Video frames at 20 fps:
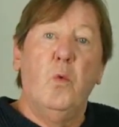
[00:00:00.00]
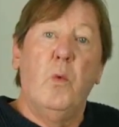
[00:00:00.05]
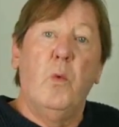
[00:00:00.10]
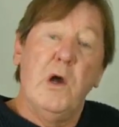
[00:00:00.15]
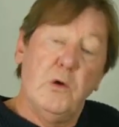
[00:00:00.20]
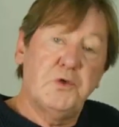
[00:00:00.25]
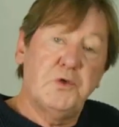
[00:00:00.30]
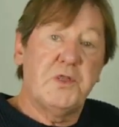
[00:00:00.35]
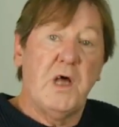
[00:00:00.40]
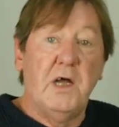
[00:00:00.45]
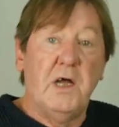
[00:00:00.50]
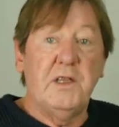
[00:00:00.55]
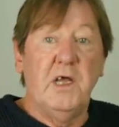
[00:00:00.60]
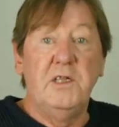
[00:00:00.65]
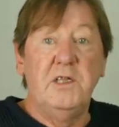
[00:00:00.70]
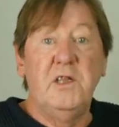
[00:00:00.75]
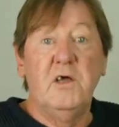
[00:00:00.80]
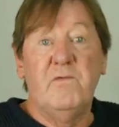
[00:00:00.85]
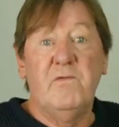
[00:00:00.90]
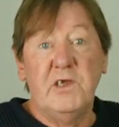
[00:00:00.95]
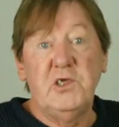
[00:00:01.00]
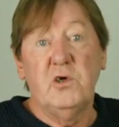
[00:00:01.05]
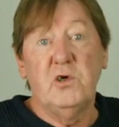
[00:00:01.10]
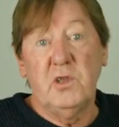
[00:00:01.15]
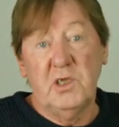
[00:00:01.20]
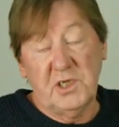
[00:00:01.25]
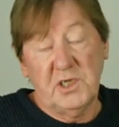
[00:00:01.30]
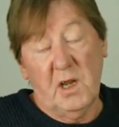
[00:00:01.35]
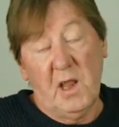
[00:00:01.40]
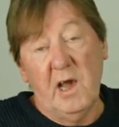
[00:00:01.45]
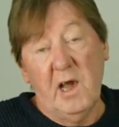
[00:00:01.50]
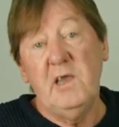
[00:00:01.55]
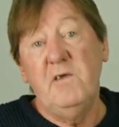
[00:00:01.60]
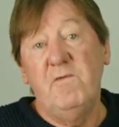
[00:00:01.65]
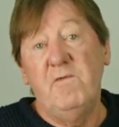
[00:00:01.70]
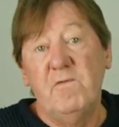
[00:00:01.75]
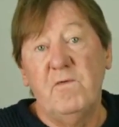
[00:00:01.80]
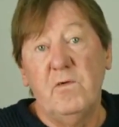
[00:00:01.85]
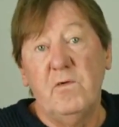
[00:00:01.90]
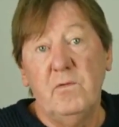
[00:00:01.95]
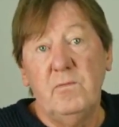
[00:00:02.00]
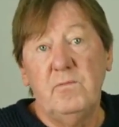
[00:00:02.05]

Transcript: whilst that individual is alive.